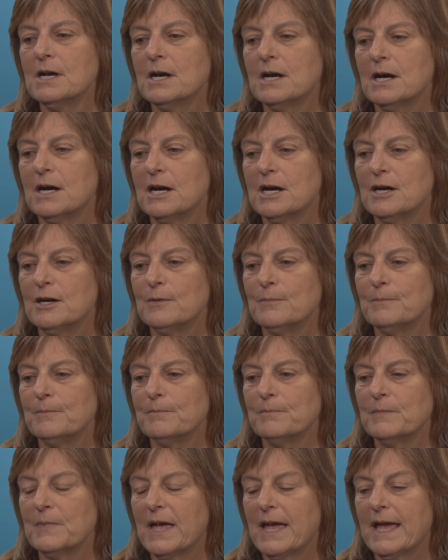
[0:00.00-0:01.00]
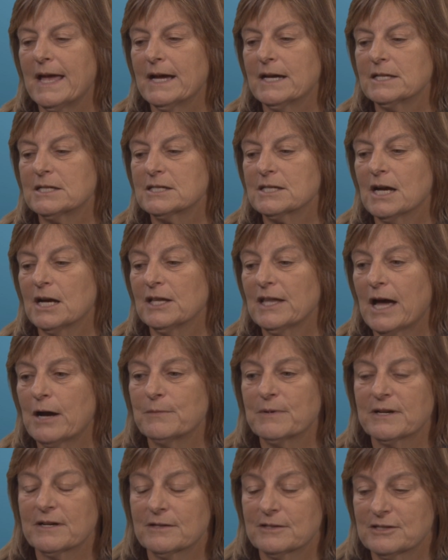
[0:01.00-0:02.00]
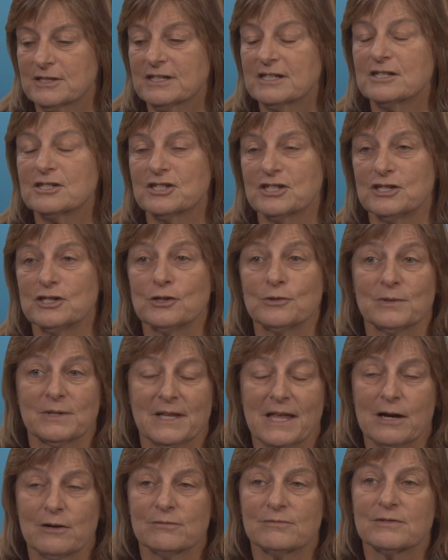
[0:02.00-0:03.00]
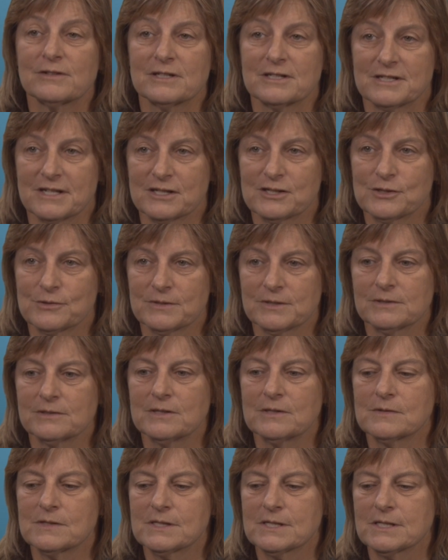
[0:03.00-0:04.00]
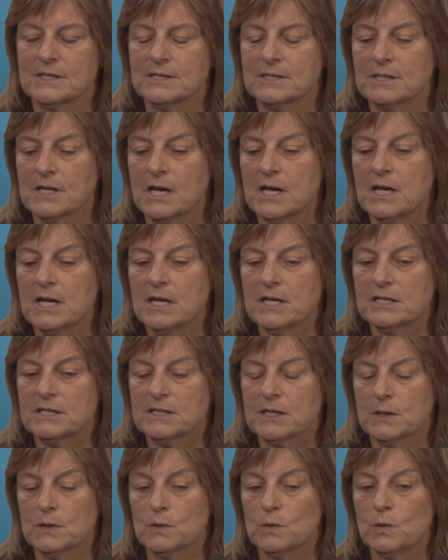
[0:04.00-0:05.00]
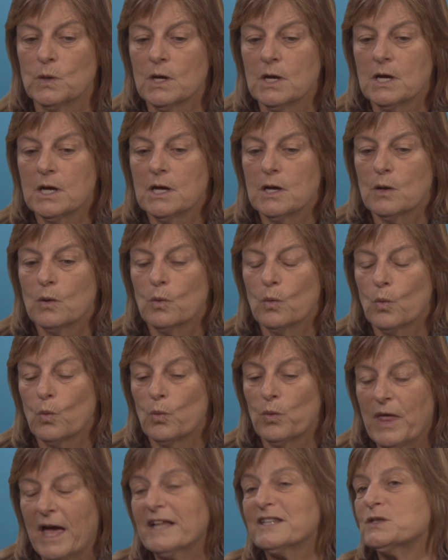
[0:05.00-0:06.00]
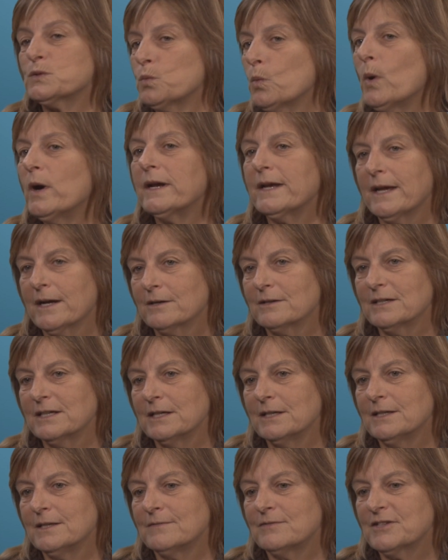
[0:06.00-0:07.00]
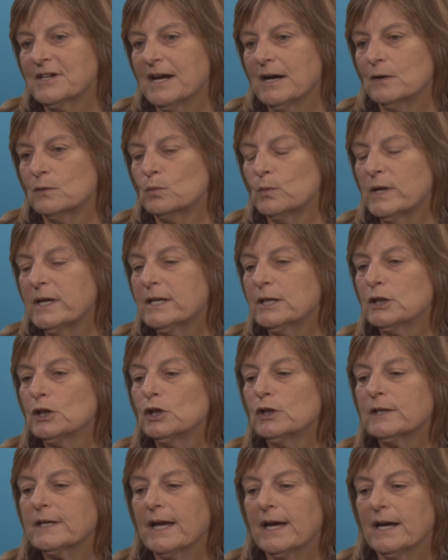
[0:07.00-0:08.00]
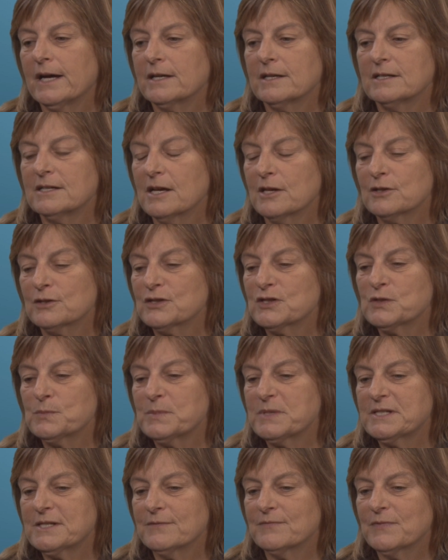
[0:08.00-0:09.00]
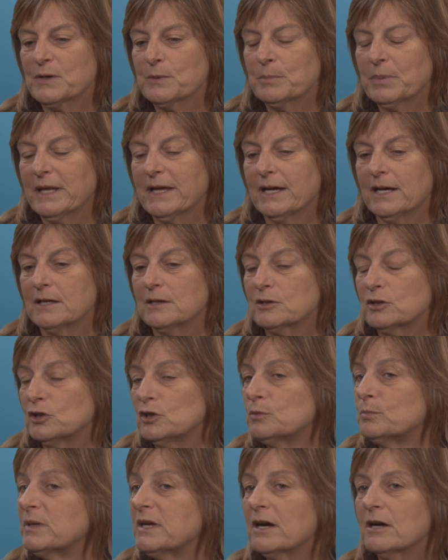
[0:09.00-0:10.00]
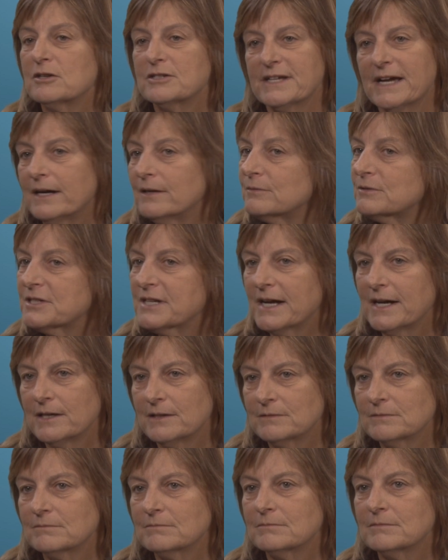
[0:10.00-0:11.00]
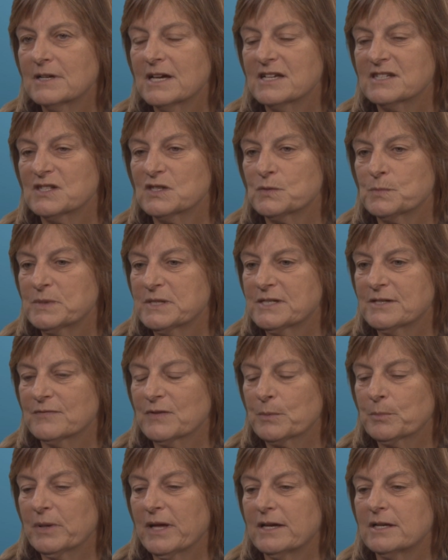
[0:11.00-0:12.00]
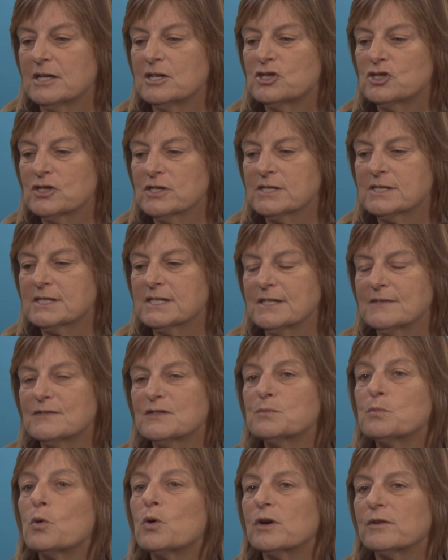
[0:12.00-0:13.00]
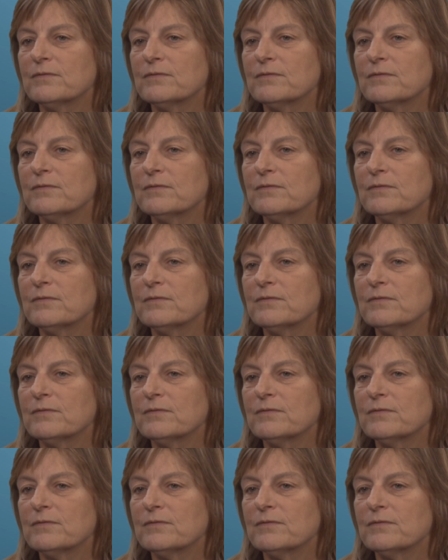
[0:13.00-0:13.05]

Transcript: And allowing to continue allow for industrial uses. So that's one area of town. We could look at another specific plan, could be our downtown as a specific plan. It just gives more